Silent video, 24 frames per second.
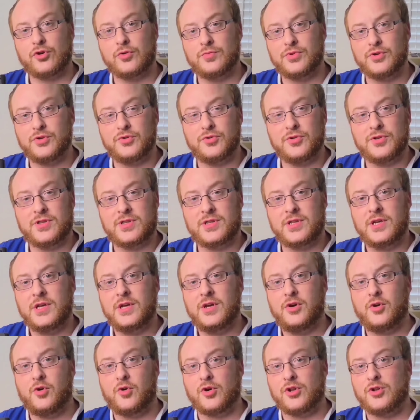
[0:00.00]
booth,
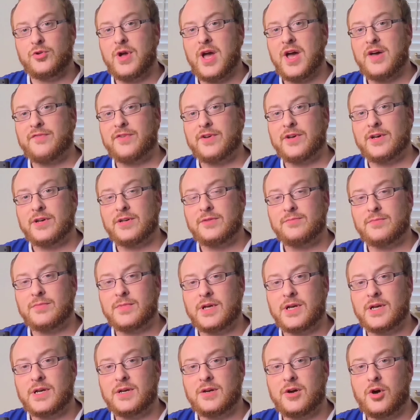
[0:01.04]
or you have a
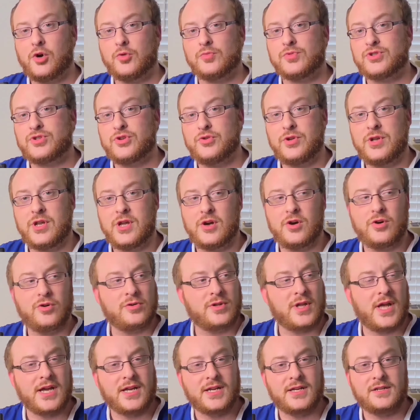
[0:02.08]
home studio
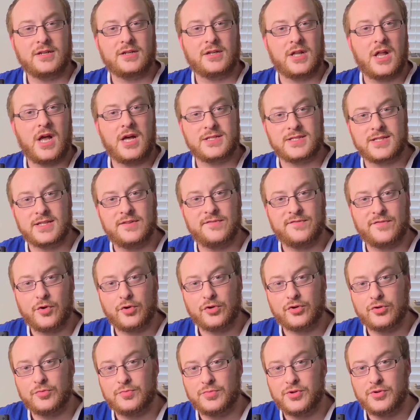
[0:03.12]
like closet
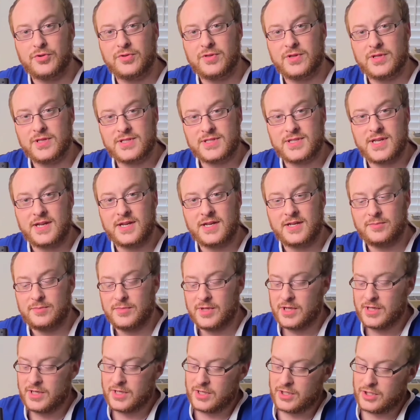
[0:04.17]
vocal booth
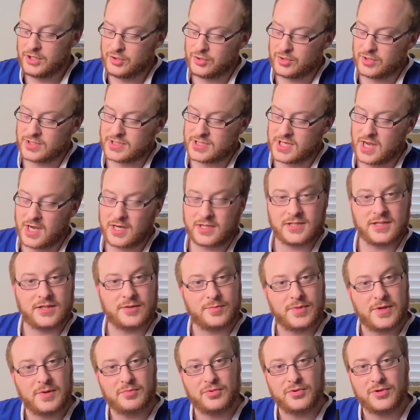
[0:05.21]
setup, you can talk to
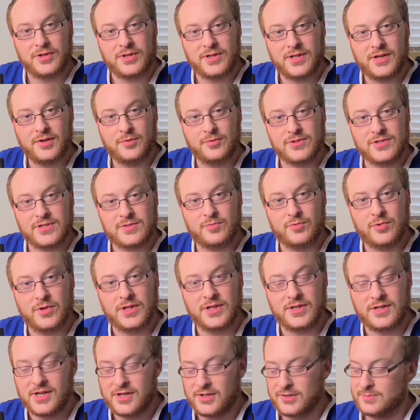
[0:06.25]
the people in there, which is
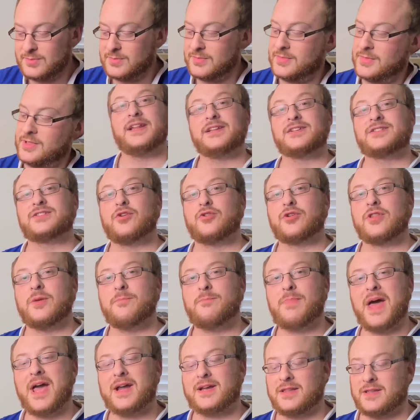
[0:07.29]
really dope. And let's go to the
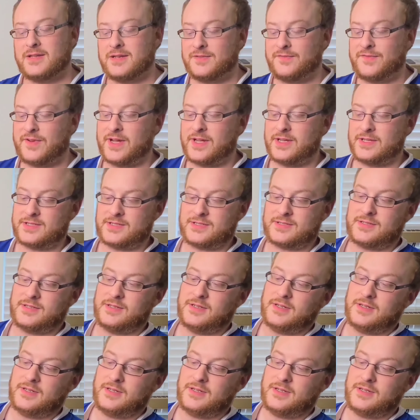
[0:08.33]
back of the device.